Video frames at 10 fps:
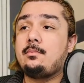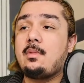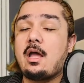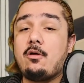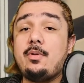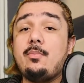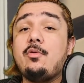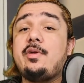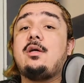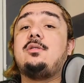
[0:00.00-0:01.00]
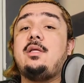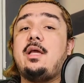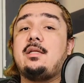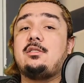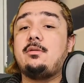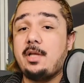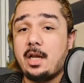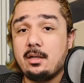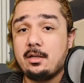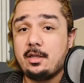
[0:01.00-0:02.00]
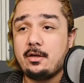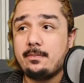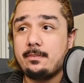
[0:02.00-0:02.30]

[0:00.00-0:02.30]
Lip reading: I'll be moving on to the answer immediately though.